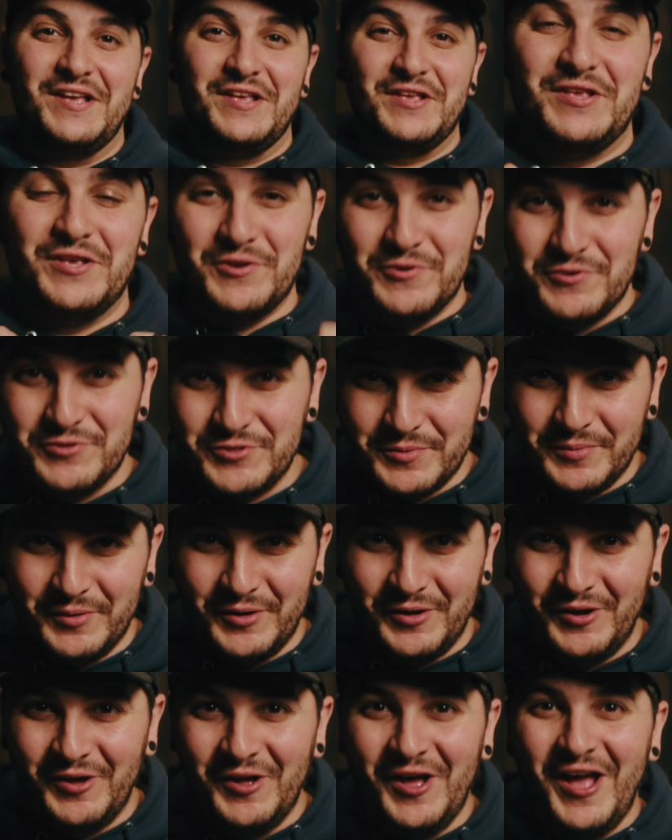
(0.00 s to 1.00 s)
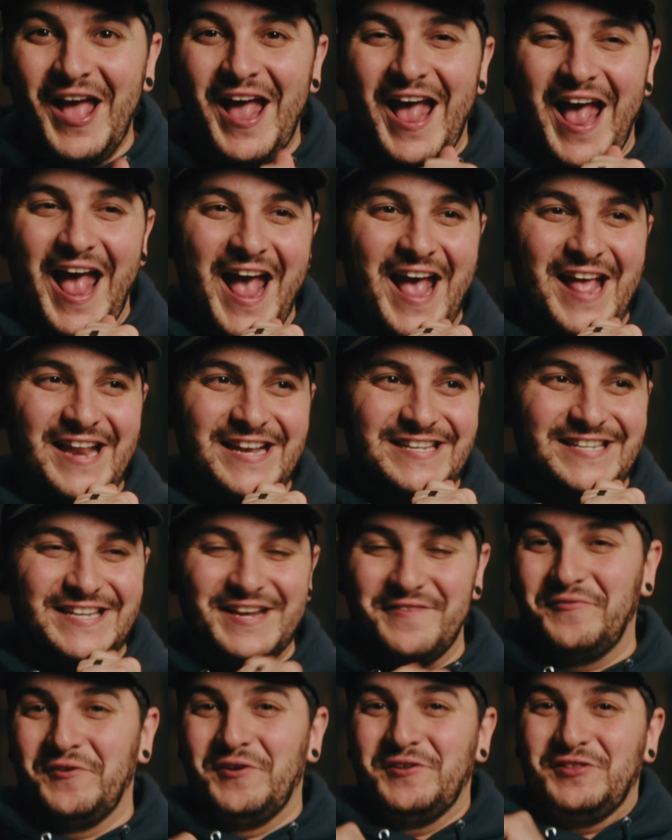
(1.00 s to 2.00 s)
usable and
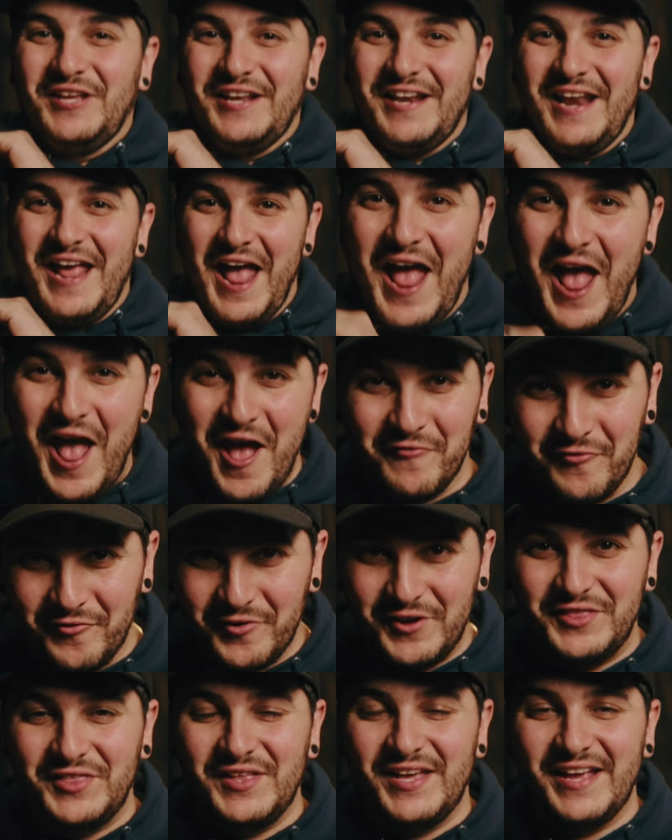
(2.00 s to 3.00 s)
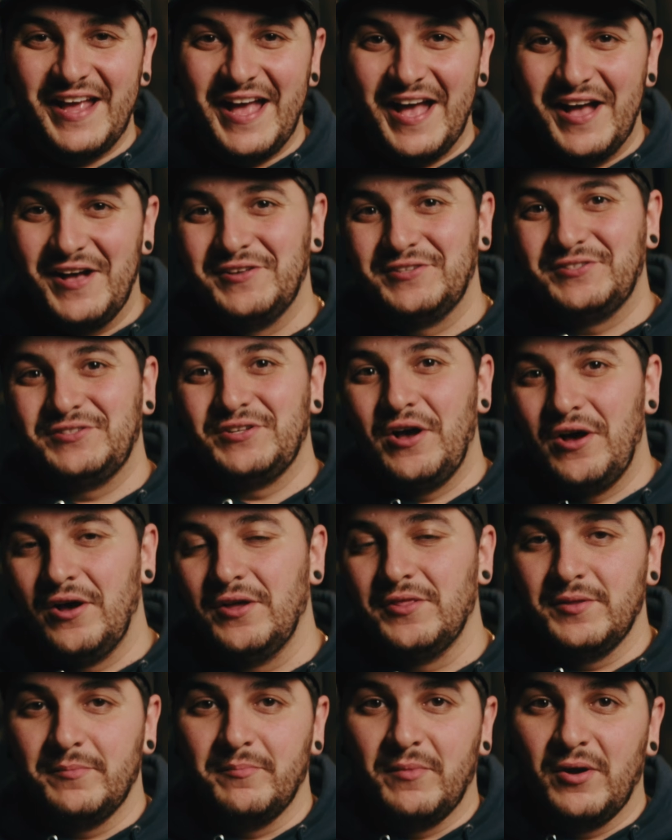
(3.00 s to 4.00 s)
different than everything else
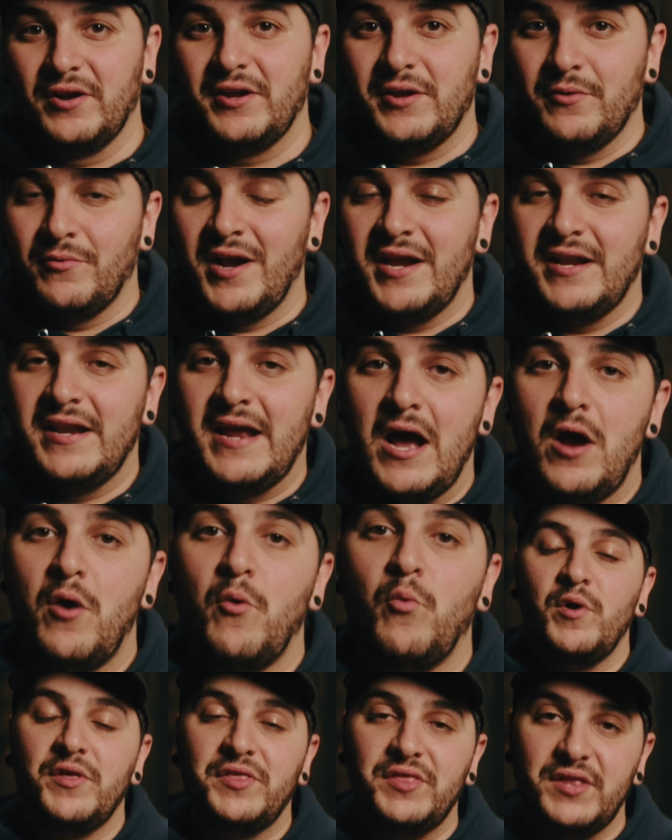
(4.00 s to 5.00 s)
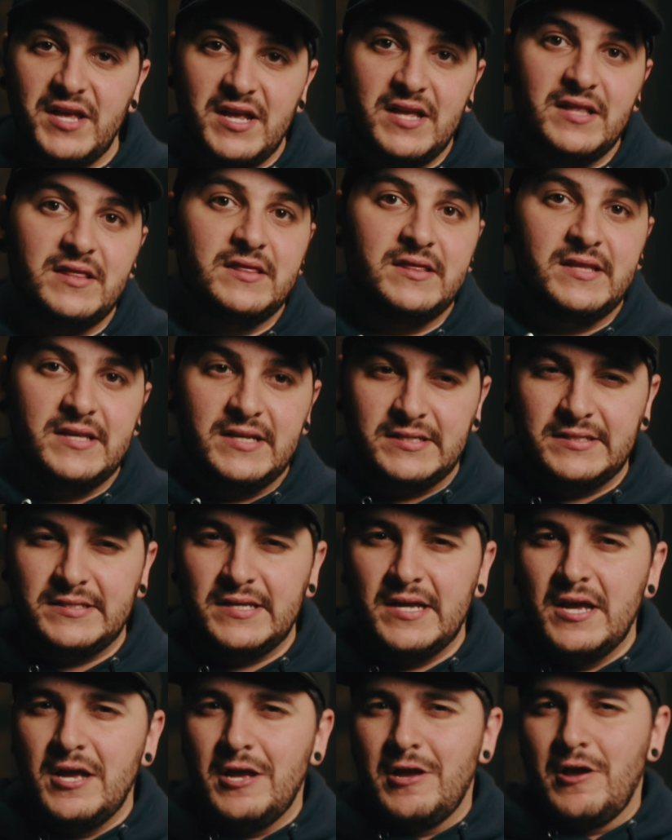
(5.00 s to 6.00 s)
on the market right now within this
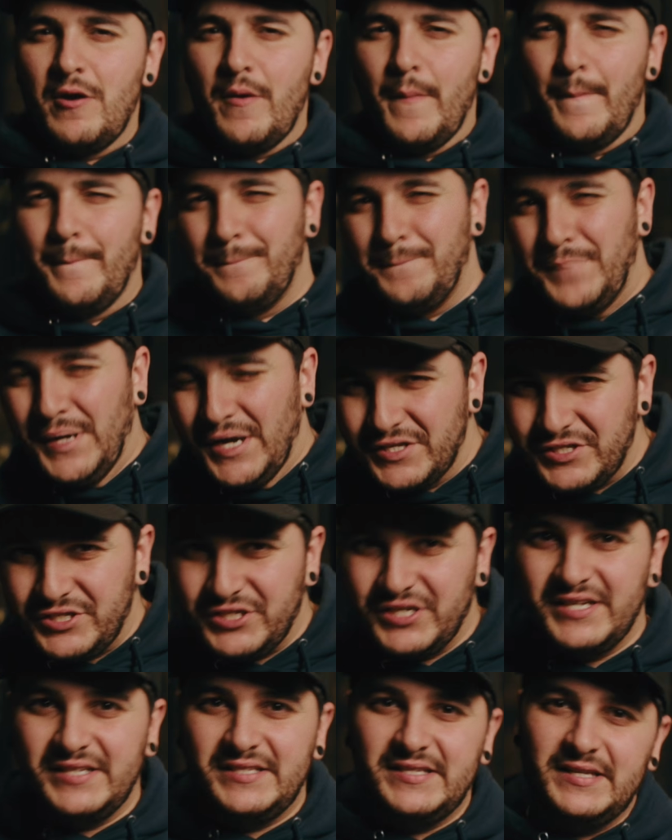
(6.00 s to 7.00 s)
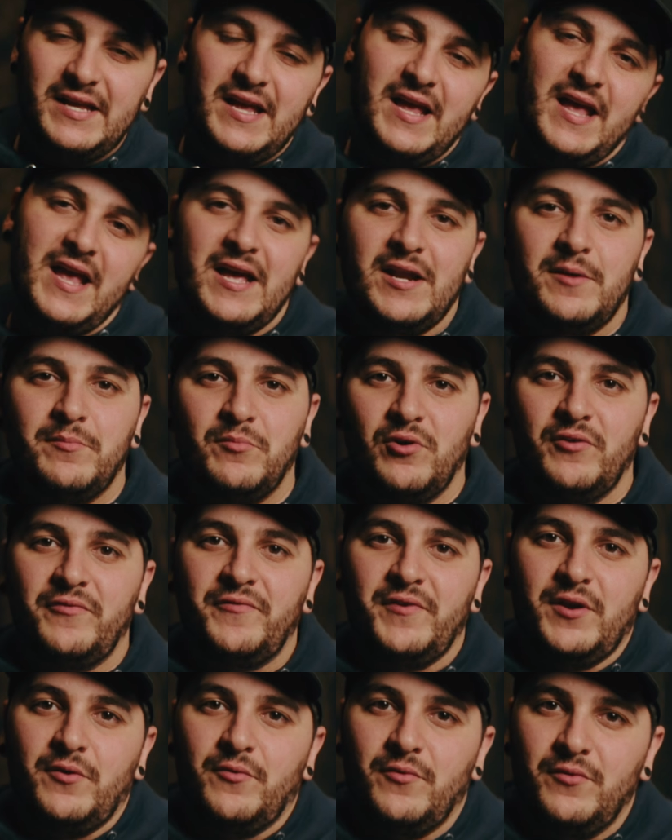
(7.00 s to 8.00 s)
budget
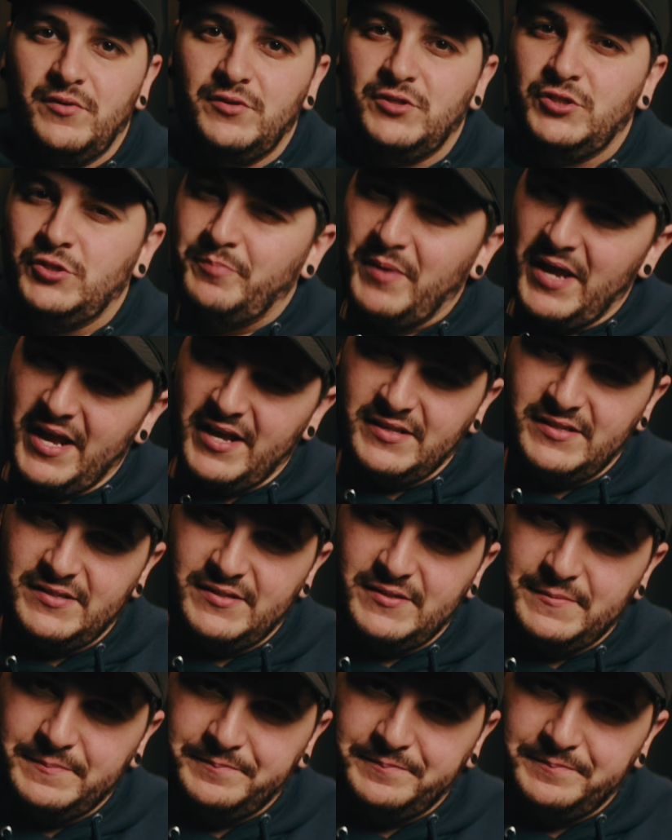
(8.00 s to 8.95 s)
anamorphic space.